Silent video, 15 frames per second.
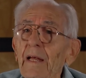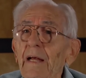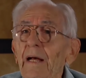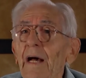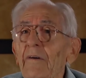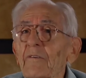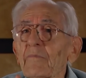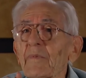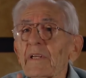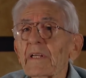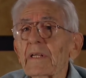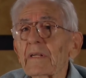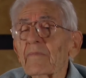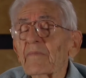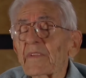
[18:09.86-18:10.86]
I would
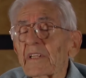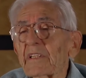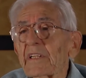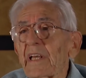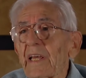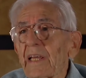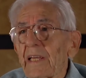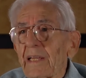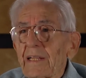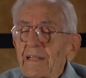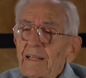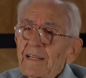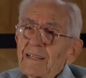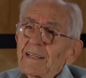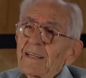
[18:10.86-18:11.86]
be, today,
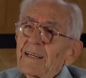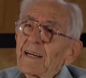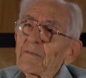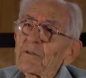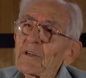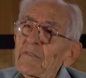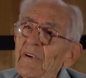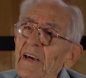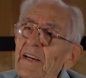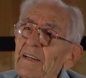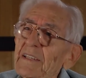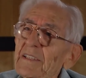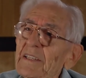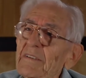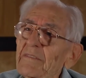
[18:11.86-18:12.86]
I would have
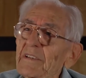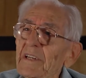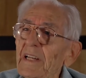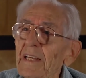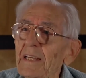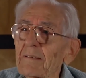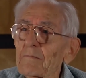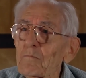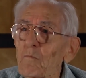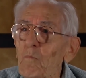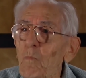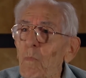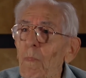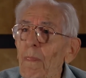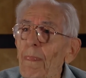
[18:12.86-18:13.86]
handled it differently.
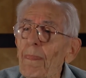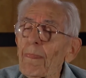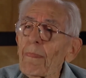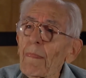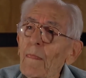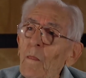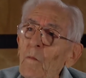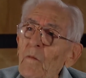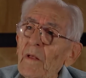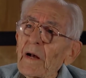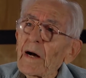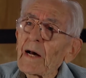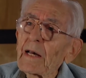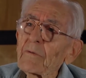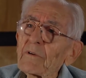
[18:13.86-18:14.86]

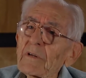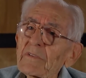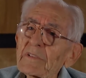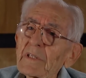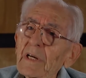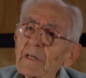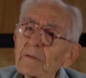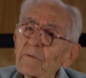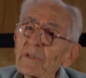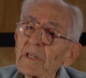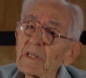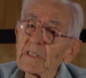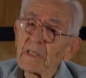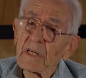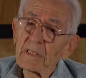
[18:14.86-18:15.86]
I would have said,
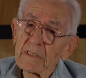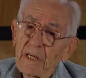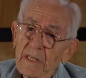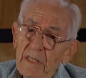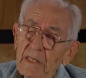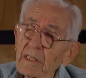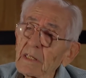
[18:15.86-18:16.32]
well, yes, I think